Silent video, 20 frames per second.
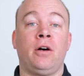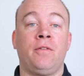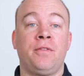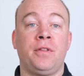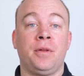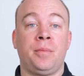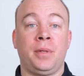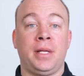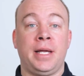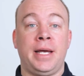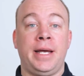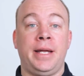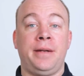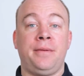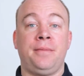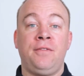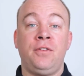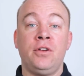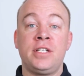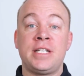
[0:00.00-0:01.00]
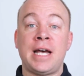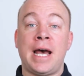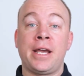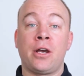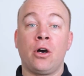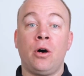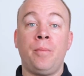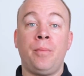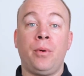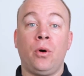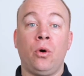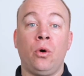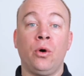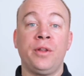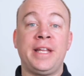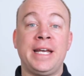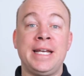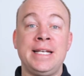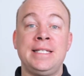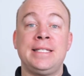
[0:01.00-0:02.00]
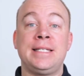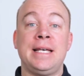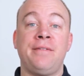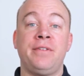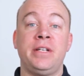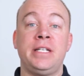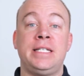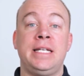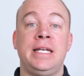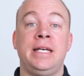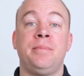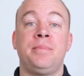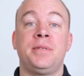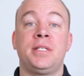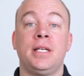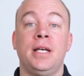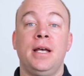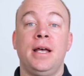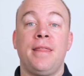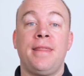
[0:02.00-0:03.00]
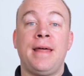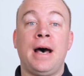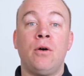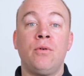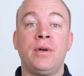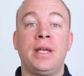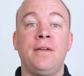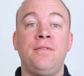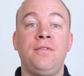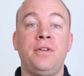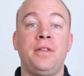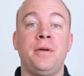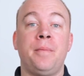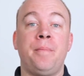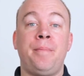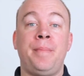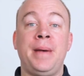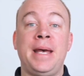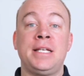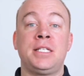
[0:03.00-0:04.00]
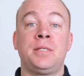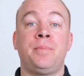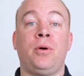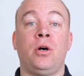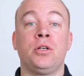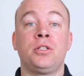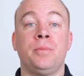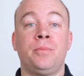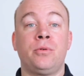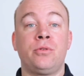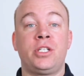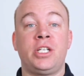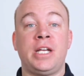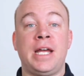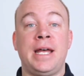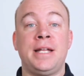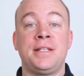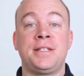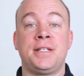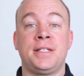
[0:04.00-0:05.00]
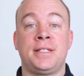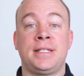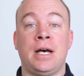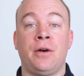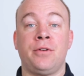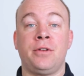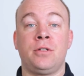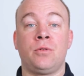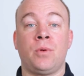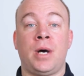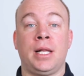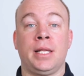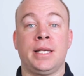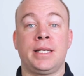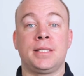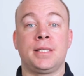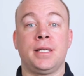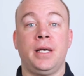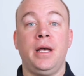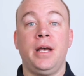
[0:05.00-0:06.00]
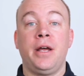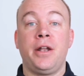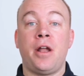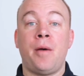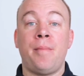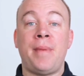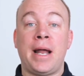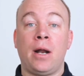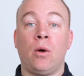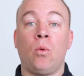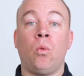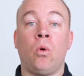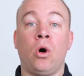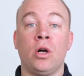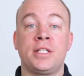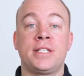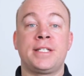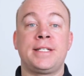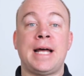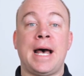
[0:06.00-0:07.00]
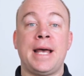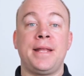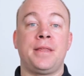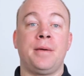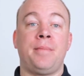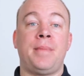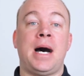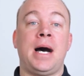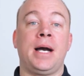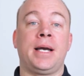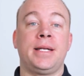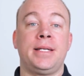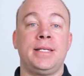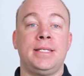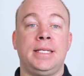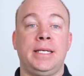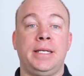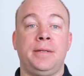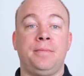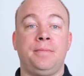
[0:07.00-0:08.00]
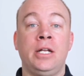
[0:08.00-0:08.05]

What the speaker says: off the plan. If you take on board these 7 tips, they'll give you the best possible chance to sell your dwellings, no matter what state the market is in.